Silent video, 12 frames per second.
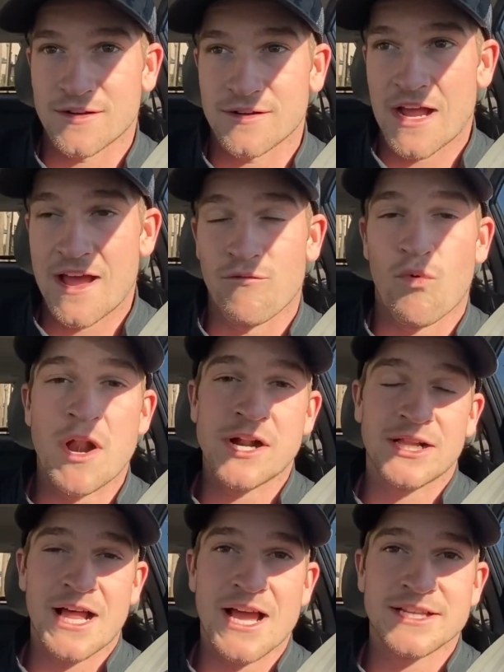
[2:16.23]
have 1
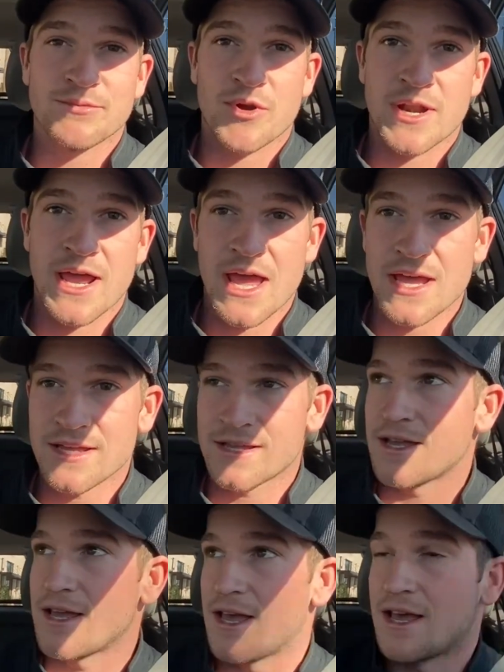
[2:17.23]
class per day,
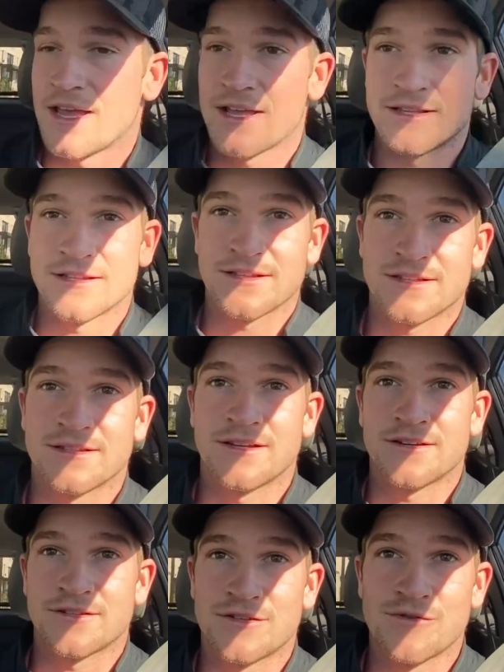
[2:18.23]
and
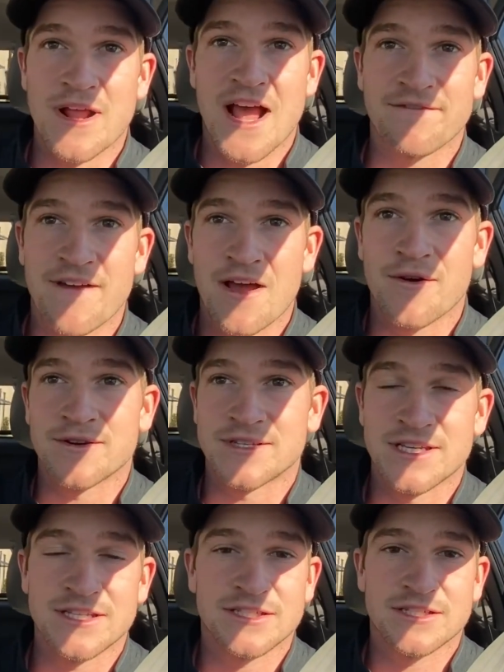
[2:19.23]
they're 2.5 hours
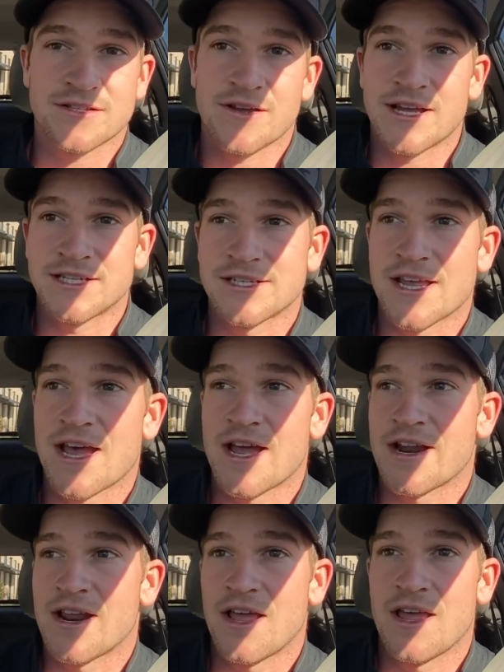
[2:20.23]
each. So I just
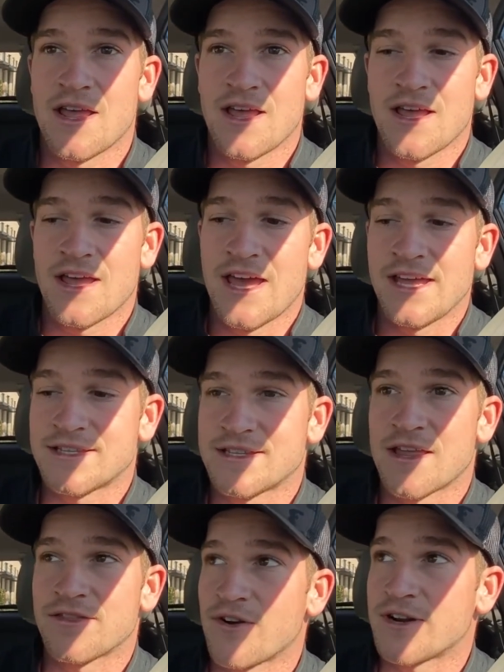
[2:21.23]
had 8 to
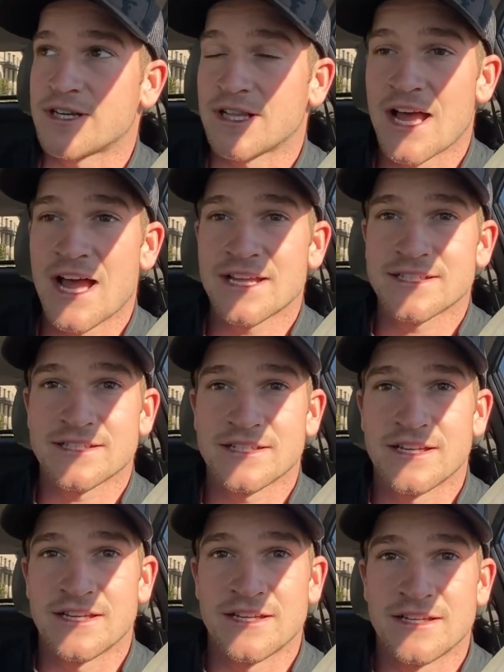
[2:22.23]
10:30 class,
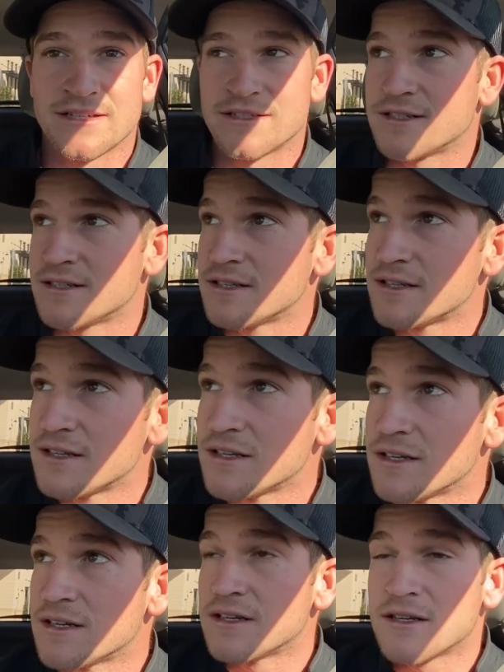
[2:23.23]
and
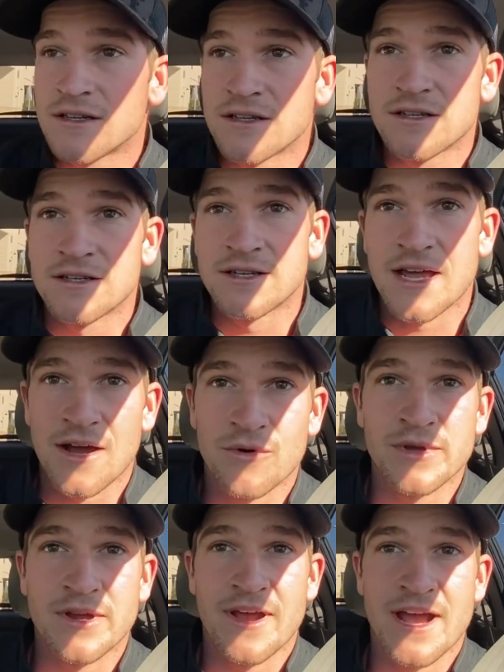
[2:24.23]
now
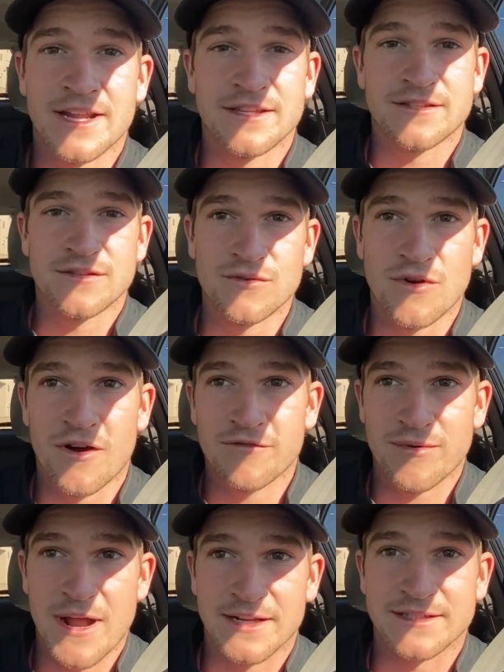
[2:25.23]
we are headed to golf
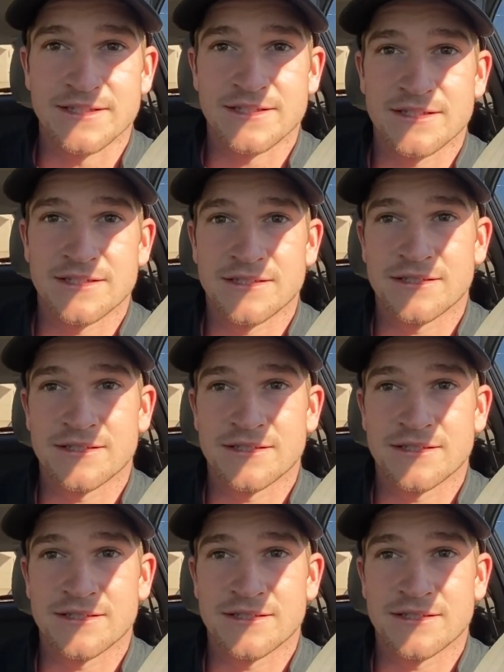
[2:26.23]
practice.